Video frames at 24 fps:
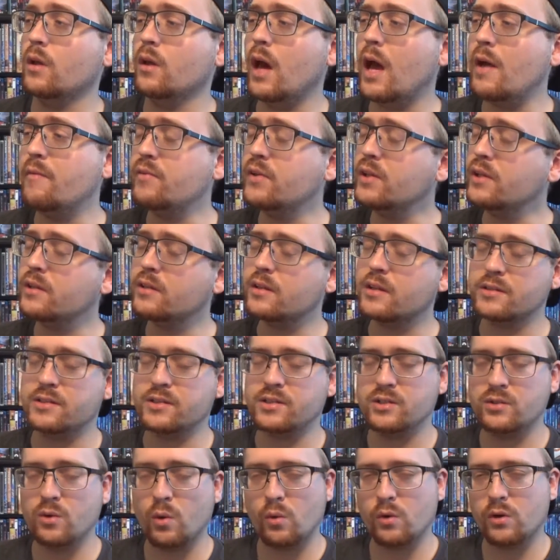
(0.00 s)
I feel like the
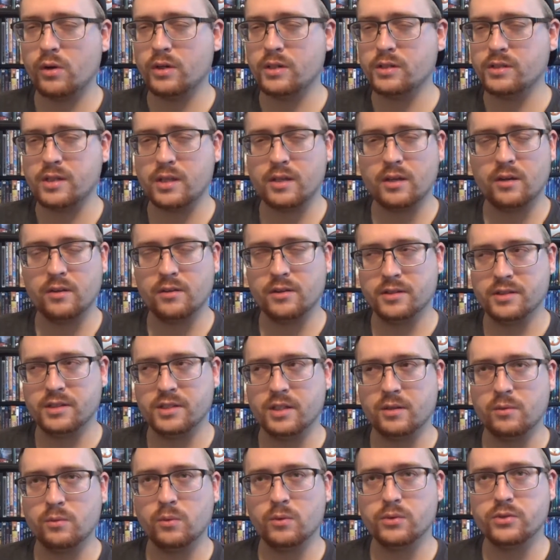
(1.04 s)
stories in all the
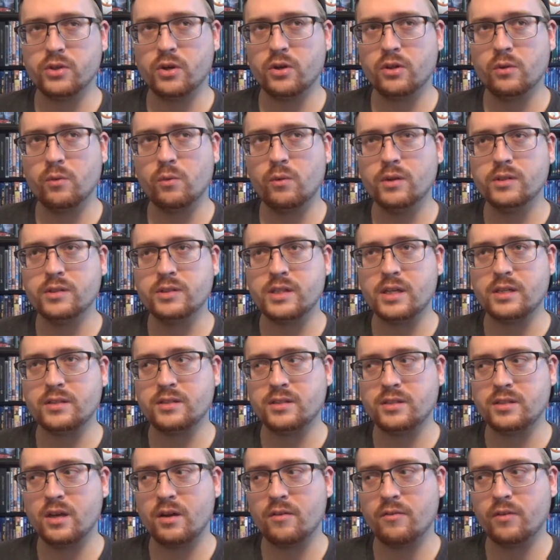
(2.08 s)
sequels are the ones that
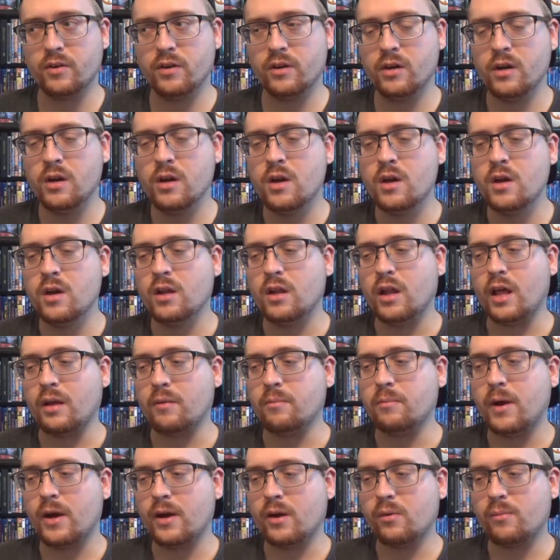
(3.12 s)
suffer. Like
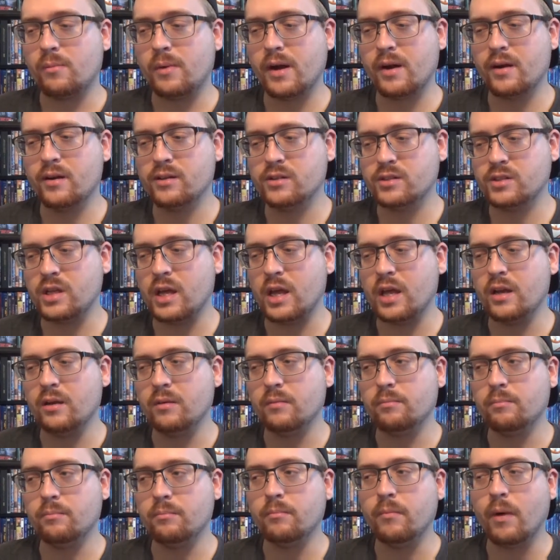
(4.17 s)
Michael Myers
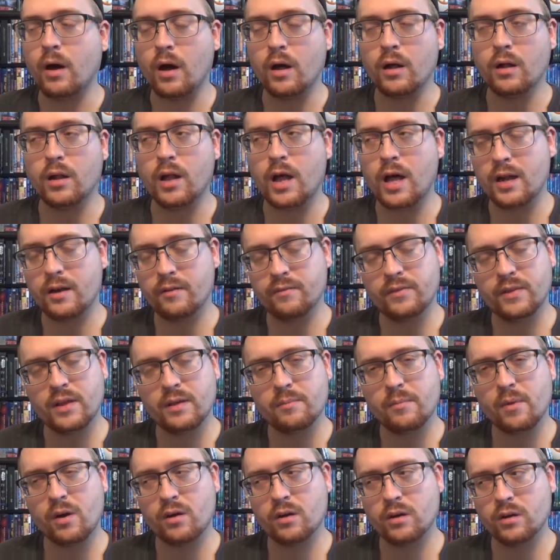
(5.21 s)
in a lot of
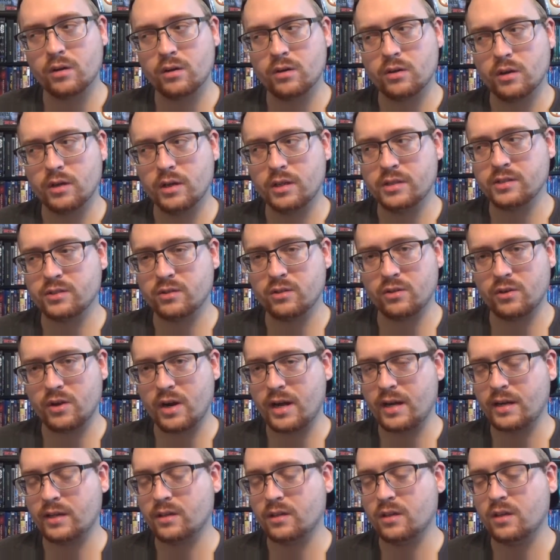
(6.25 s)
them are is
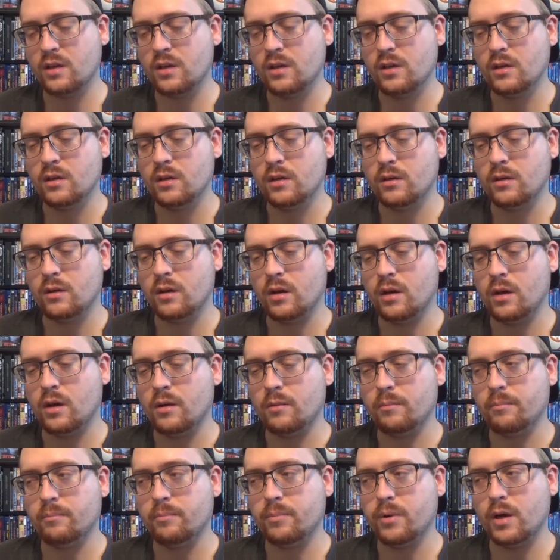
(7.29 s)
great,
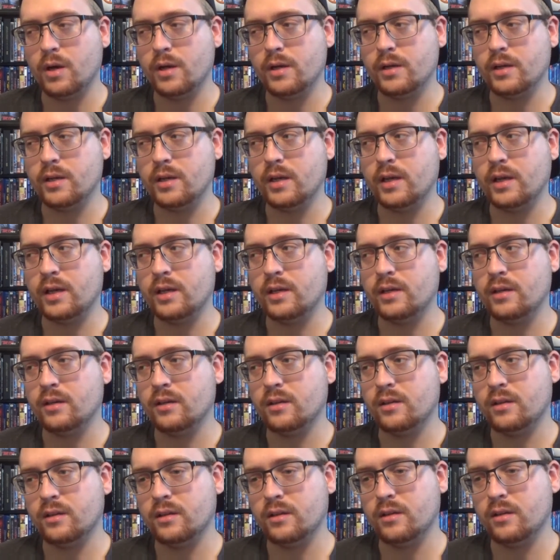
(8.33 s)
um, but
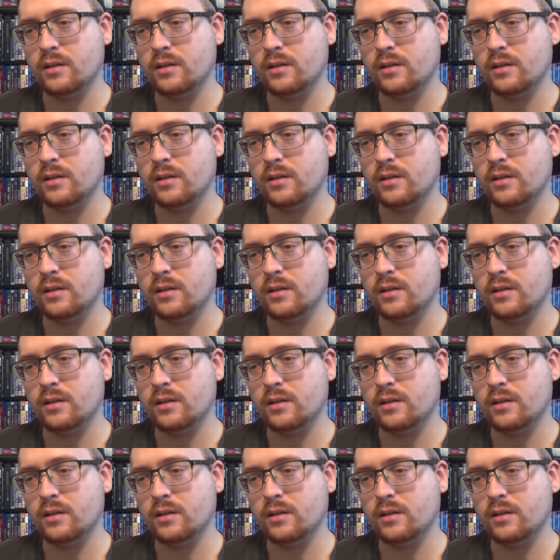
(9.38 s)
in